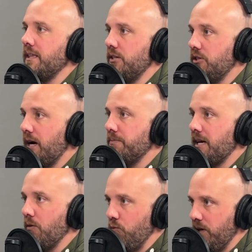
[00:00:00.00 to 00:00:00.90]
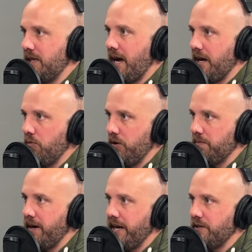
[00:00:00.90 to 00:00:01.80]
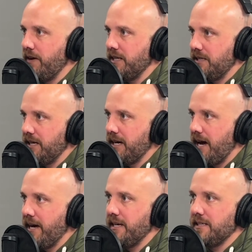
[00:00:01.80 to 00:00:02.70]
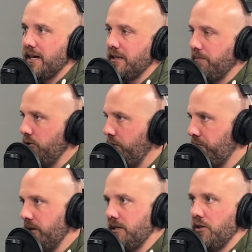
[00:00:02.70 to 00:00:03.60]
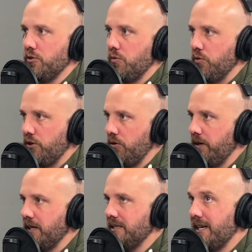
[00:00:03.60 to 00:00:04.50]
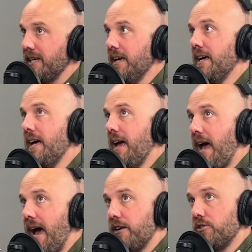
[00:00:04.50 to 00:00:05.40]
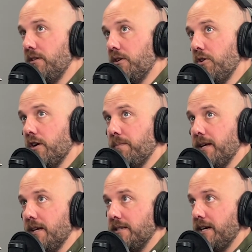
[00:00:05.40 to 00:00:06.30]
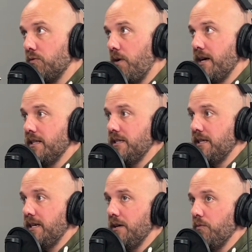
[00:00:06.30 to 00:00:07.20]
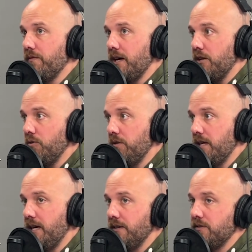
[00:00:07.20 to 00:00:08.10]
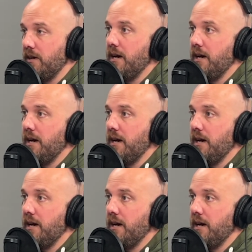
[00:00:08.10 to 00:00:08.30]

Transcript: the job site with my HVAC guy. He's got the blueprints. He knows what we're doing. And he's like, actually, Clark, because X, Y, and Z, and we've got to do this,